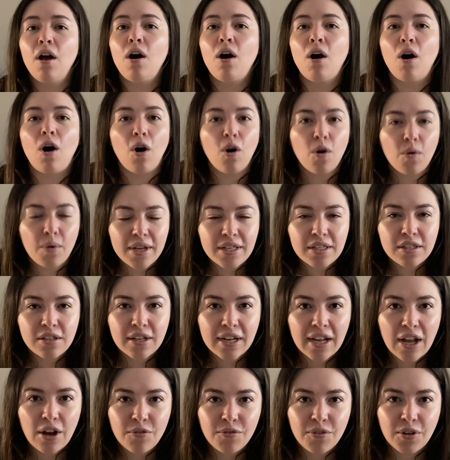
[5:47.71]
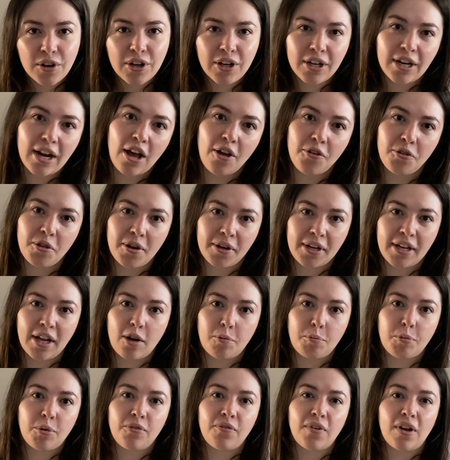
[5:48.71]
Always look out for good healthcare
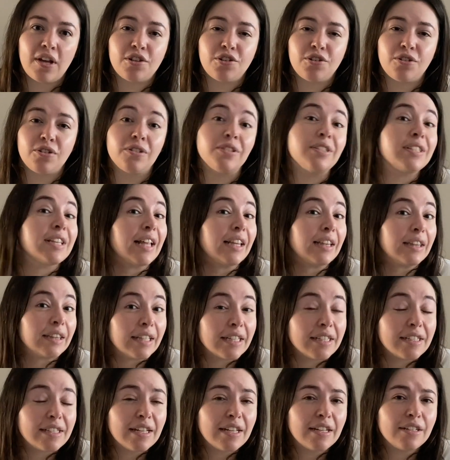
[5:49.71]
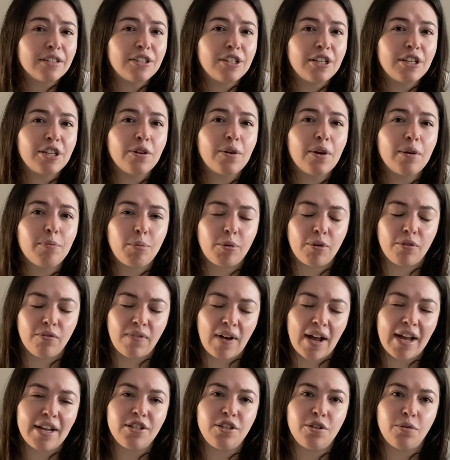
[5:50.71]
professionals that listen to you and
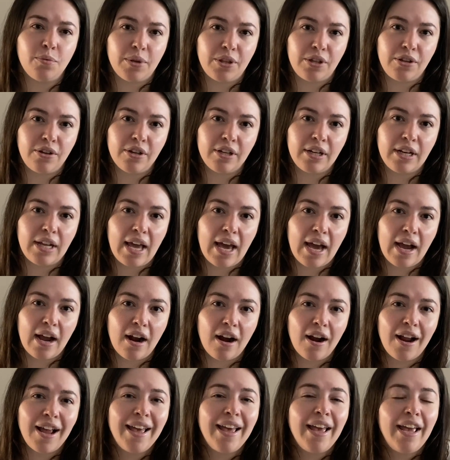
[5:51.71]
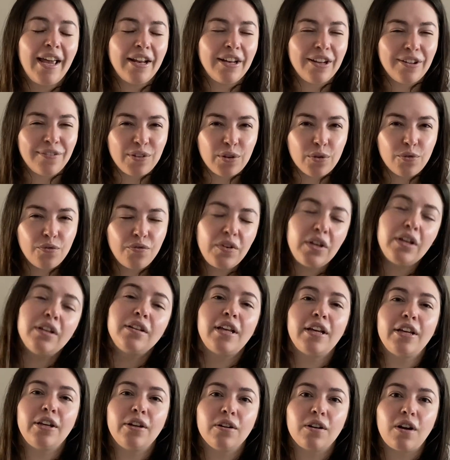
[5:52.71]
provide you with good care. And if you feel
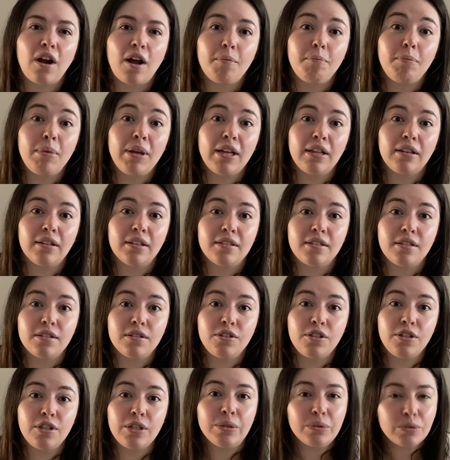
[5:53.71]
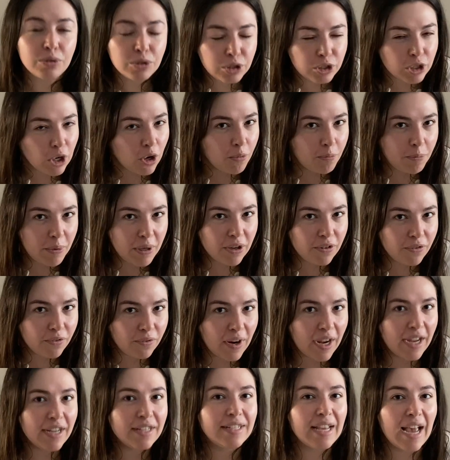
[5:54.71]
like you're not being listened to, don't be
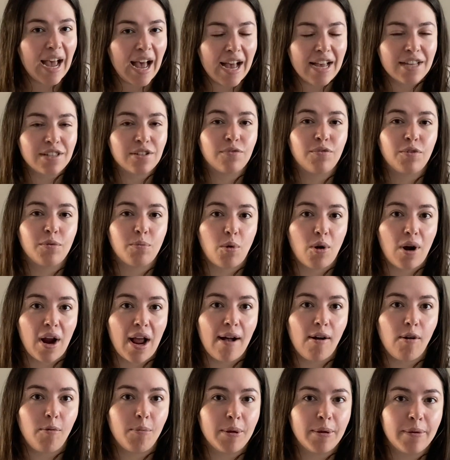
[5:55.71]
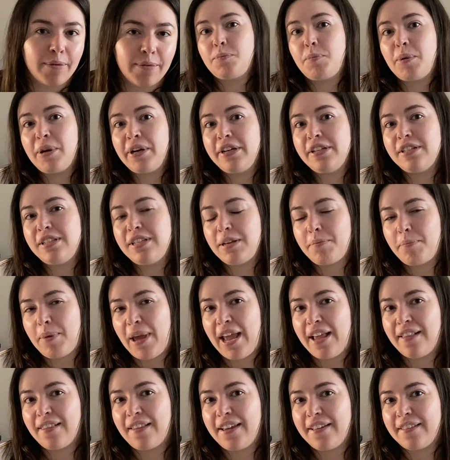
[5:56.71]
afraid to ask for more help. Experiencing
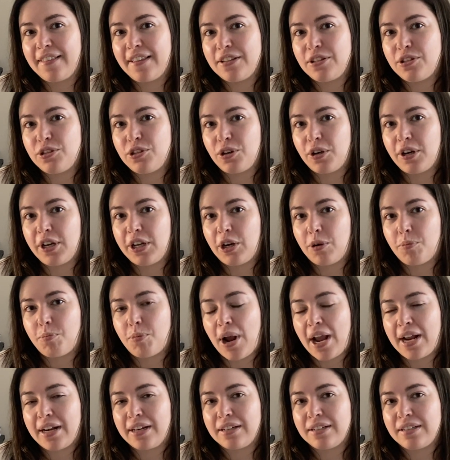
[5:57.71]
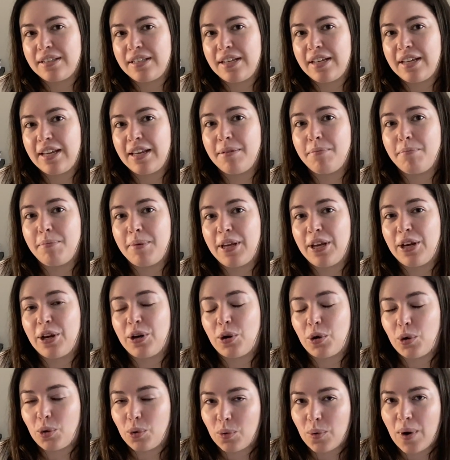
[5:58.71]
pain like this during your pregnancy can be
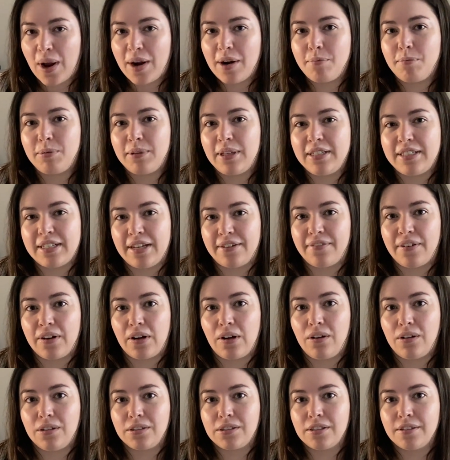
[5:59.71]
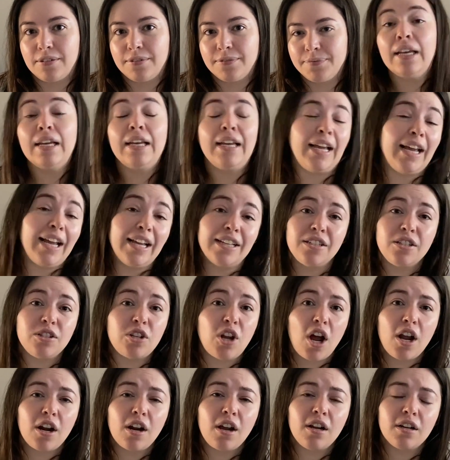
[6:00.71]
incredibly difficult. It's
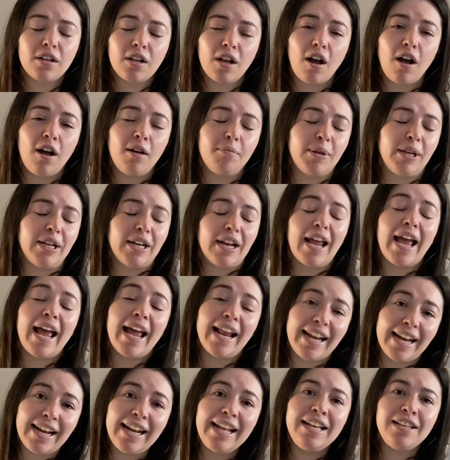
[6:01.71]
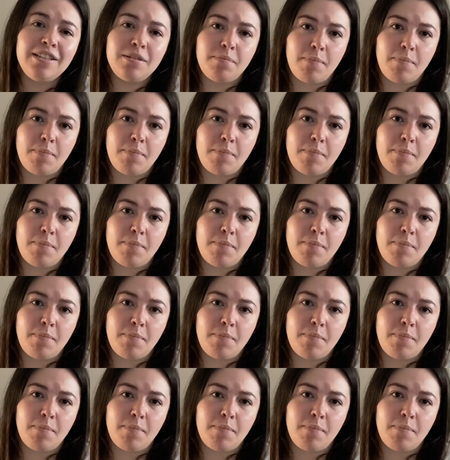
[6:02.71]
not uncommon, and it is